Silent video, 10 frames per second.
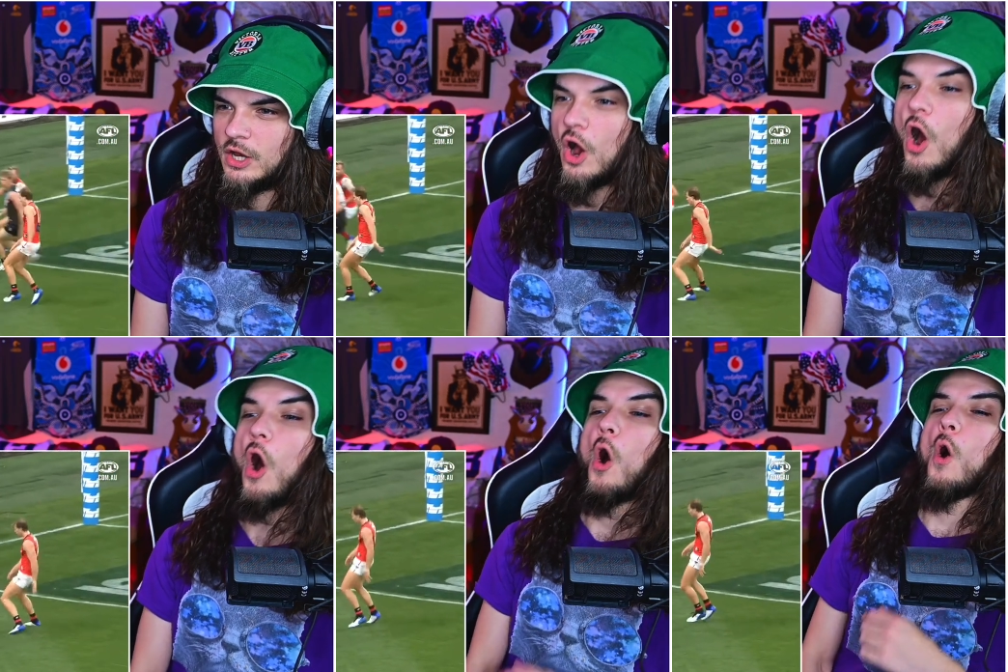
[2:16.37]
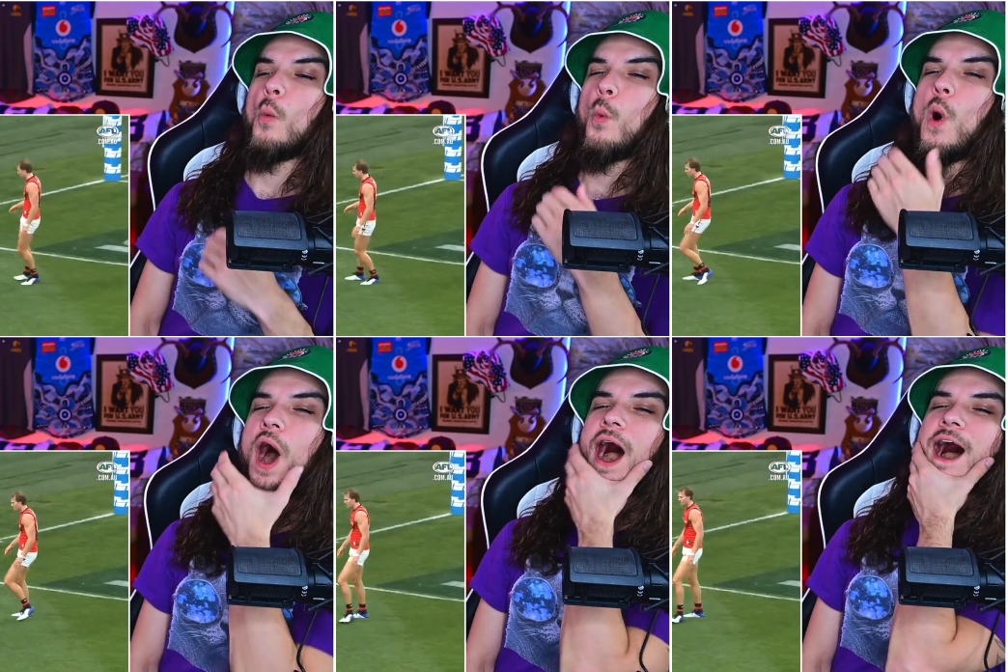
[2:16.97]
Oh
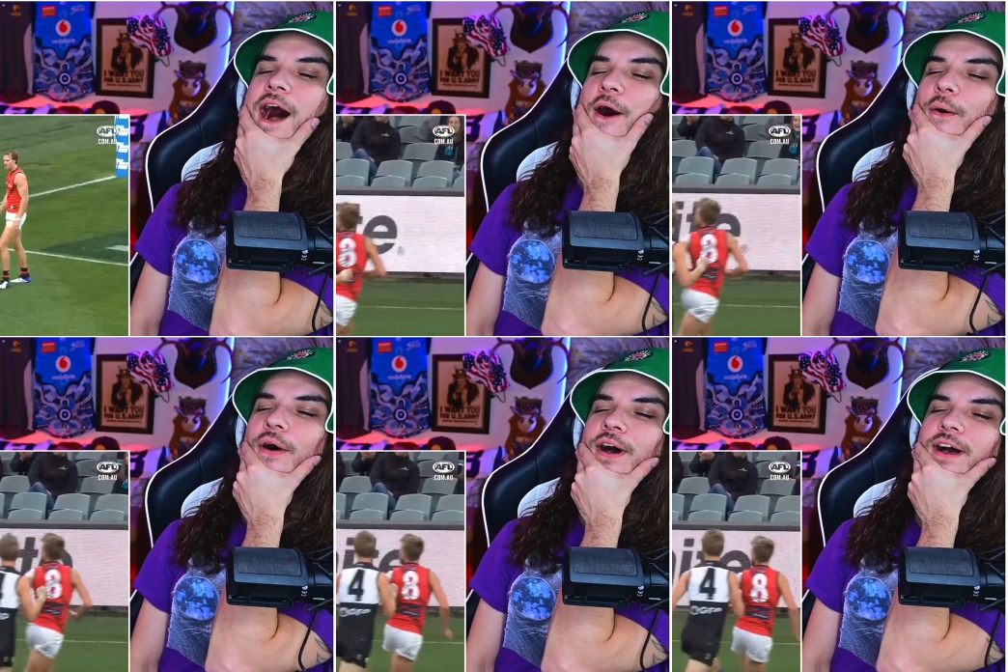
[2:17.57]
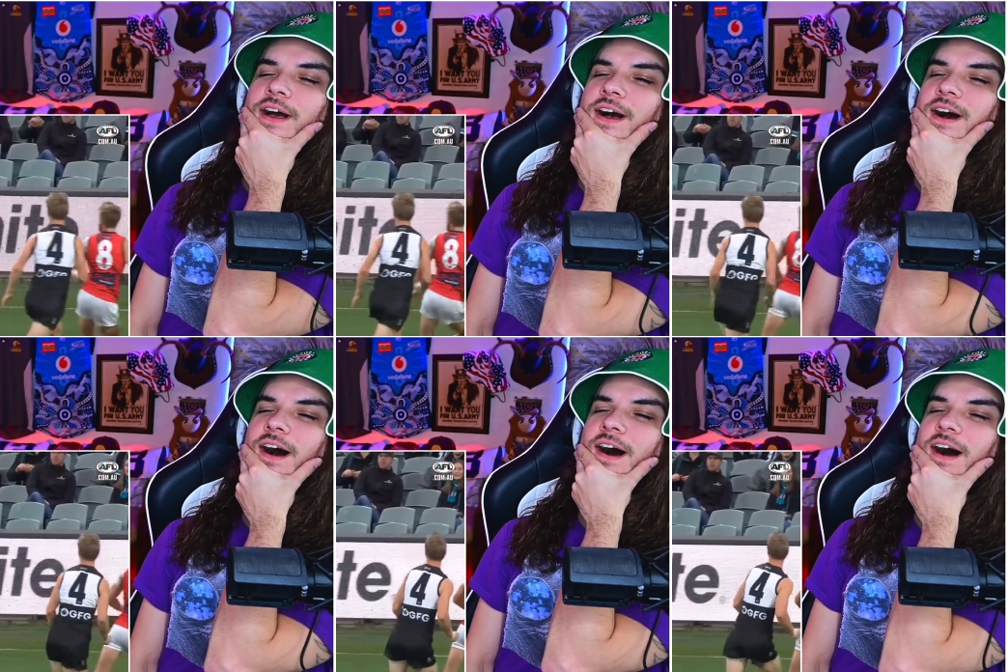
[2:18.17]
wow!
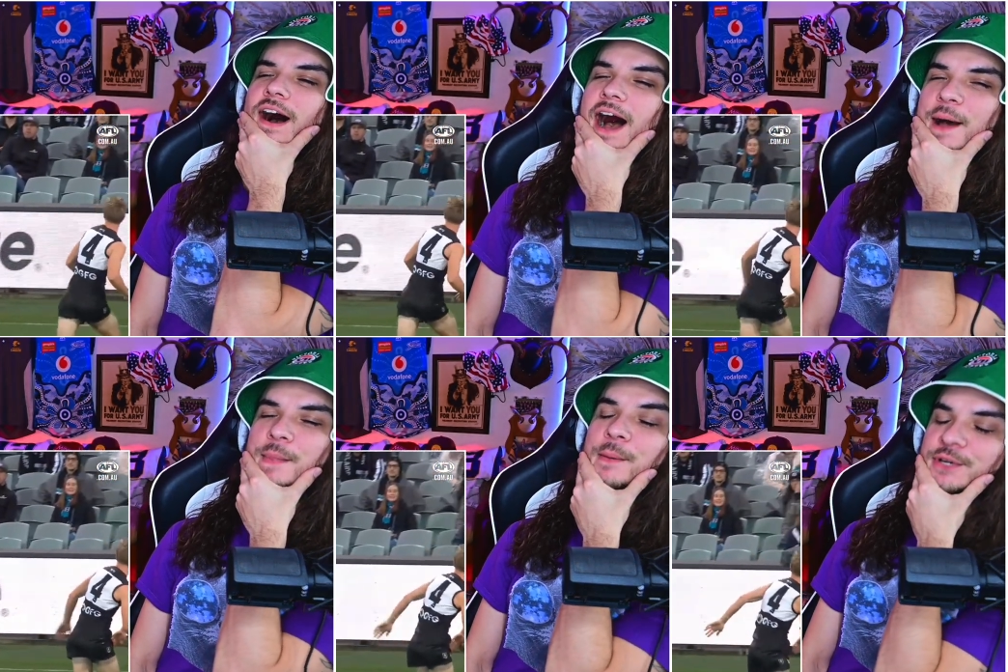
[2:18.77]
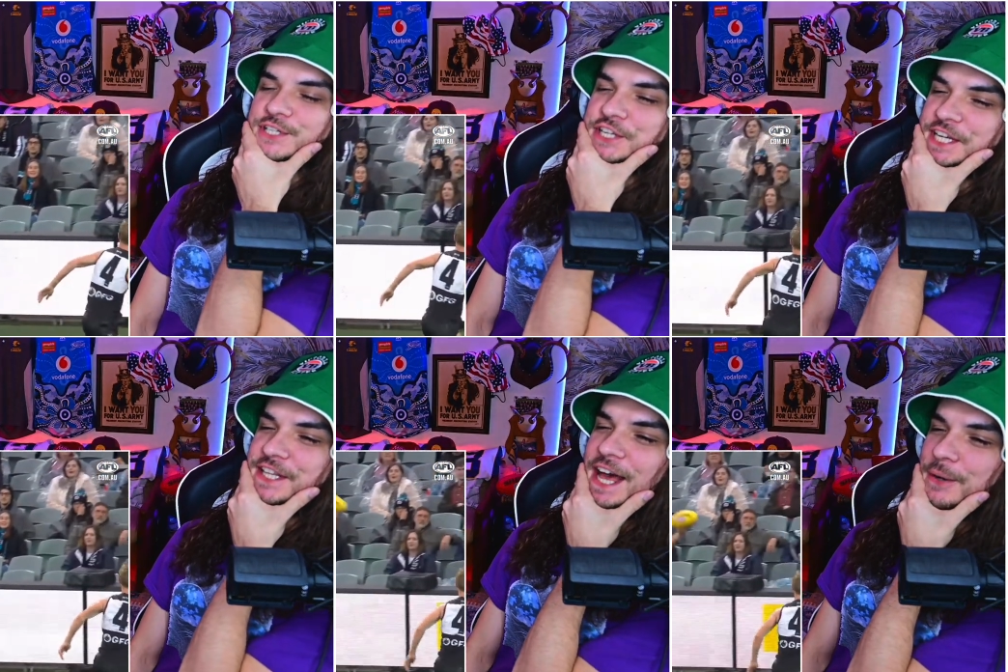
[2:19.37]
I remember
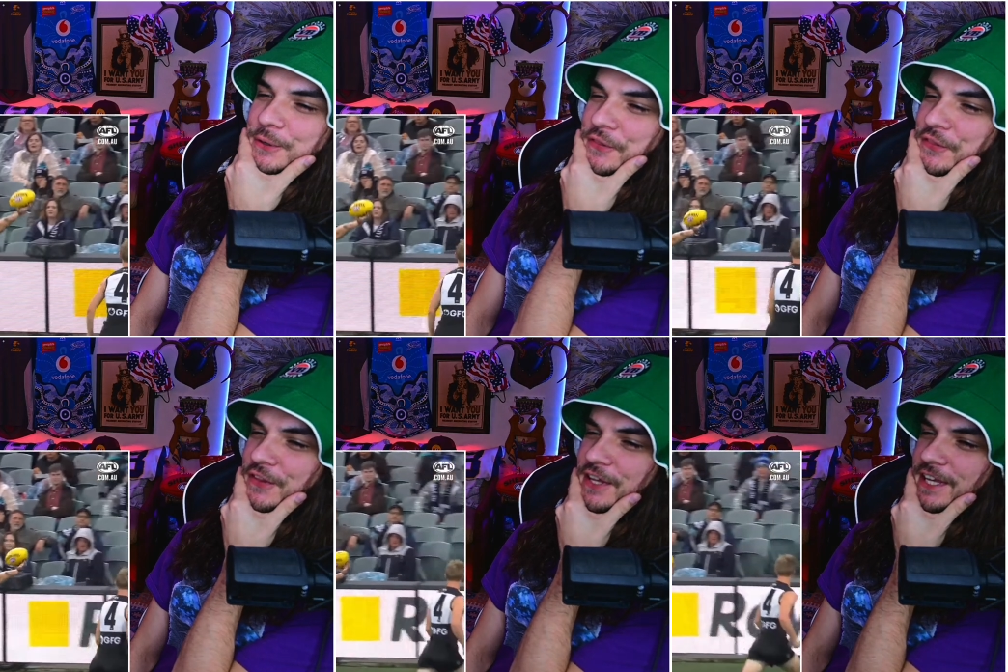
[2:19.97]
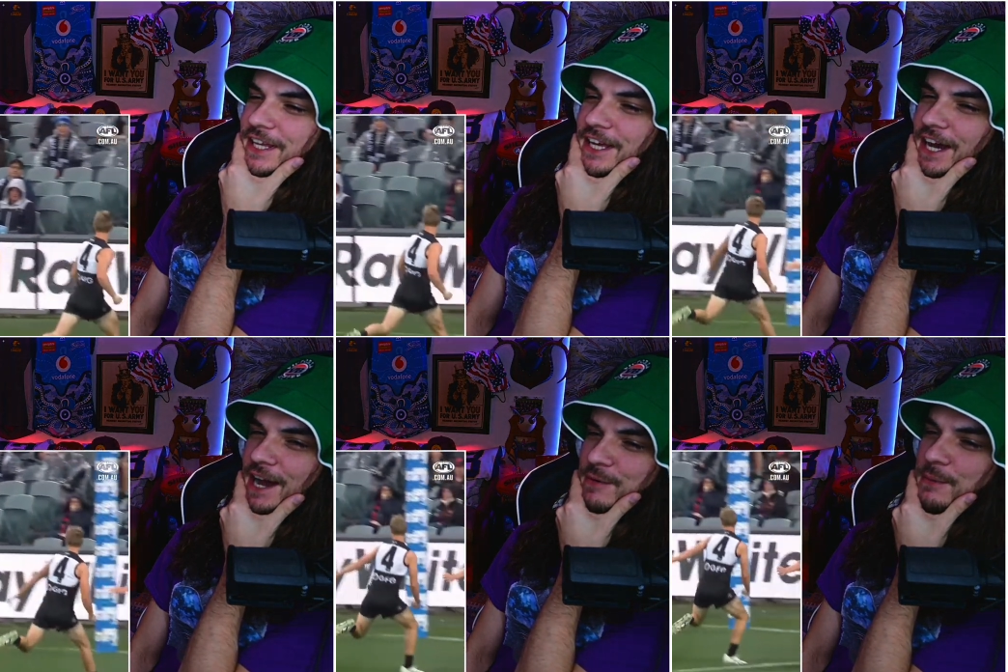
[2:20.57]
seeing that one.
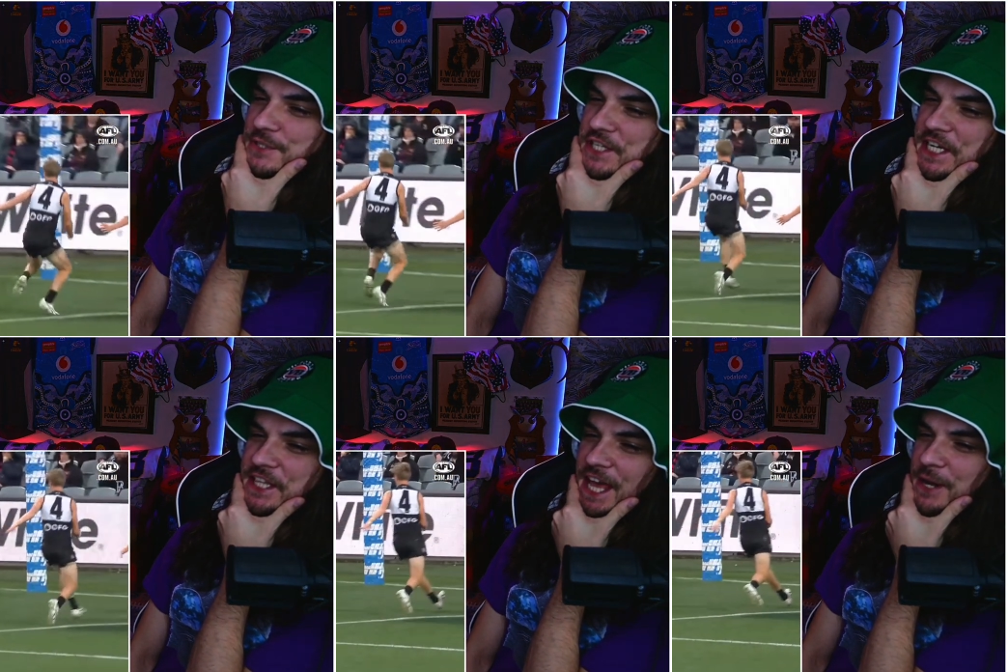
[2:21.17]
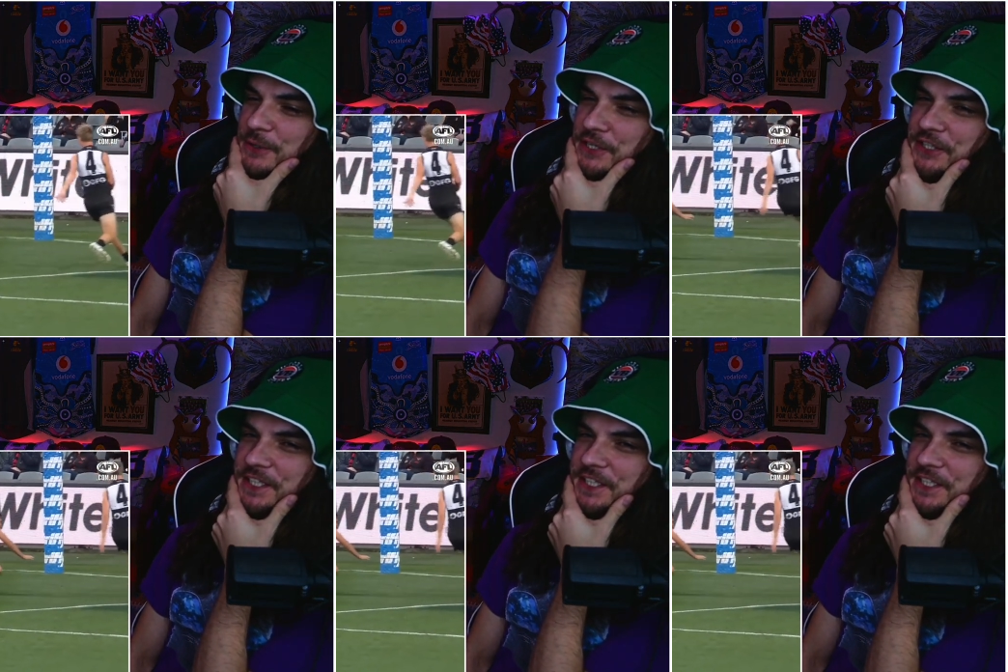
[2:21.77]
I remember seeing that one.